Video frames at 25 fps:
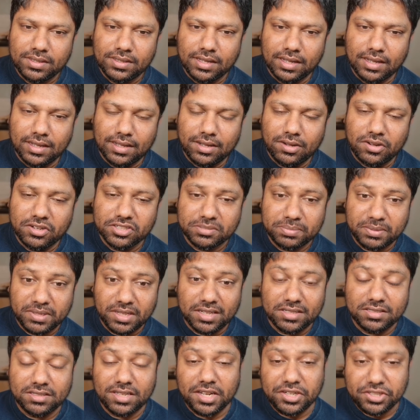
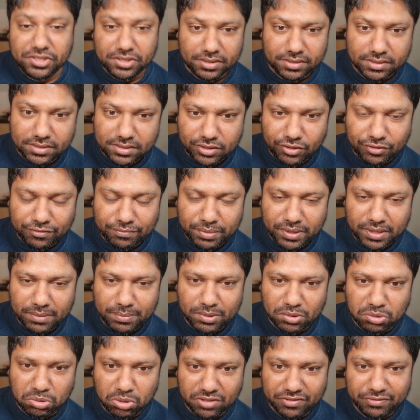hospitalizations of
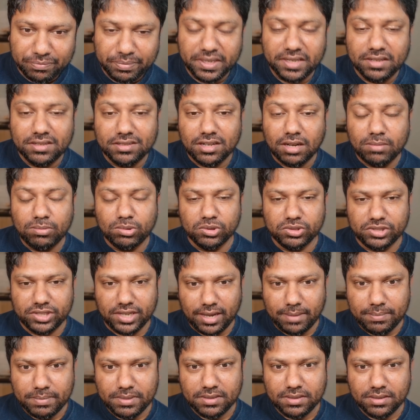people who have been double
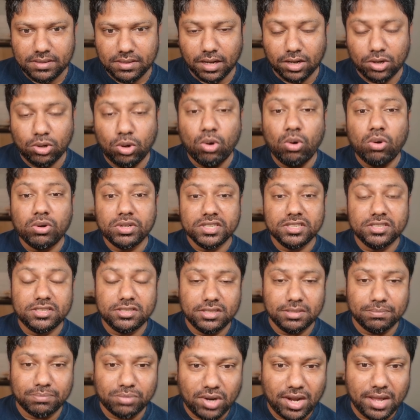jabbed, according to
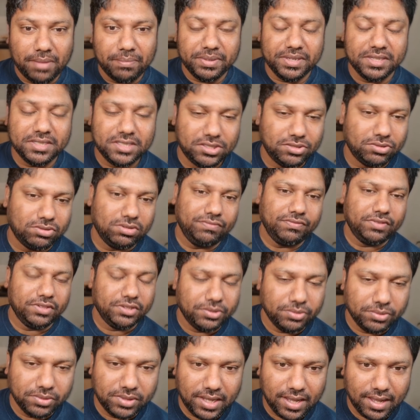the Prime Minister of
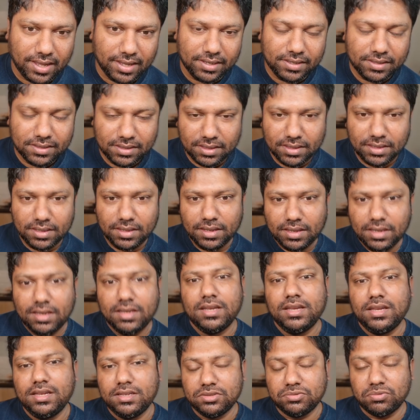the UK,
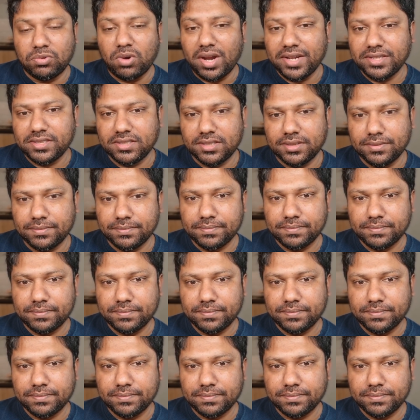is rising.